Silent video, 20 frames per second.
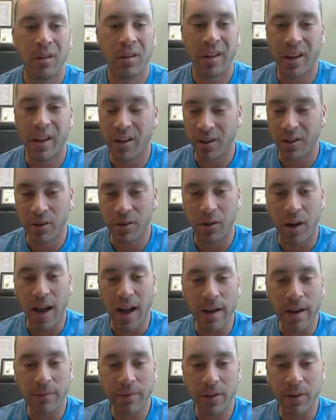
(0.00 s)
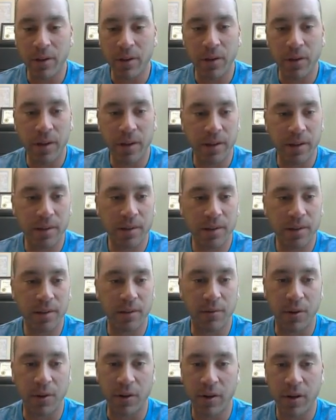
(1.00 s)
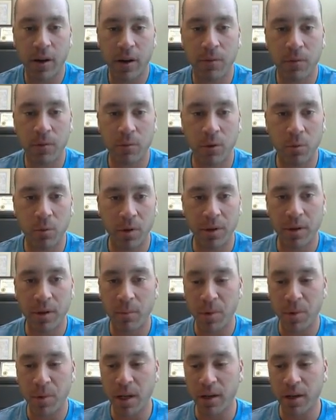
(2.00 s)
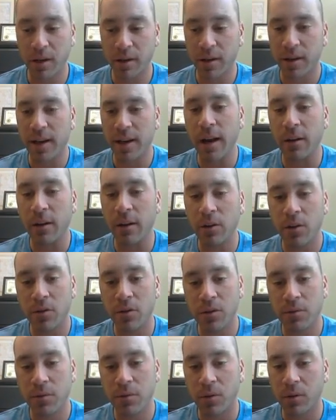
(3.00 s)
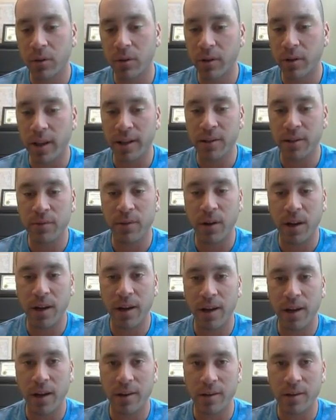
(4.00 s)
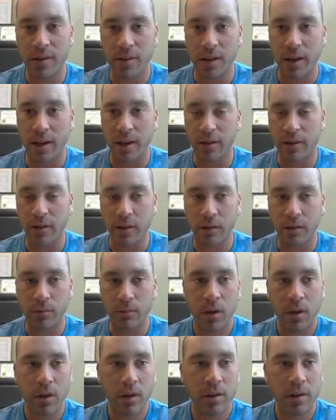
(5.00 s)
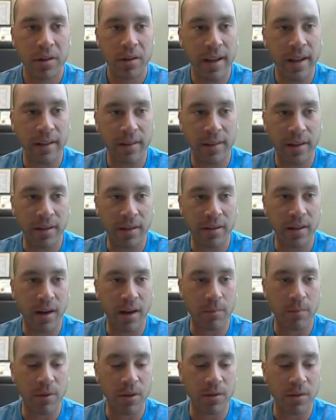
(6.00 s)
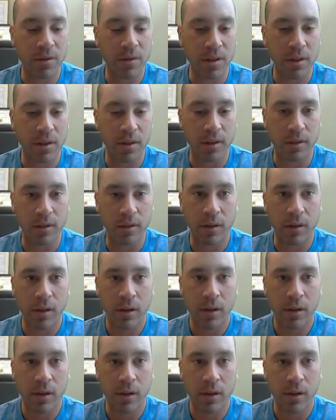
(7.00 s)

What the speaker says: Again, you don't have to do this. If you're comfortable with it being in the downloads folder, that's fine. I just like to take things that I'm using and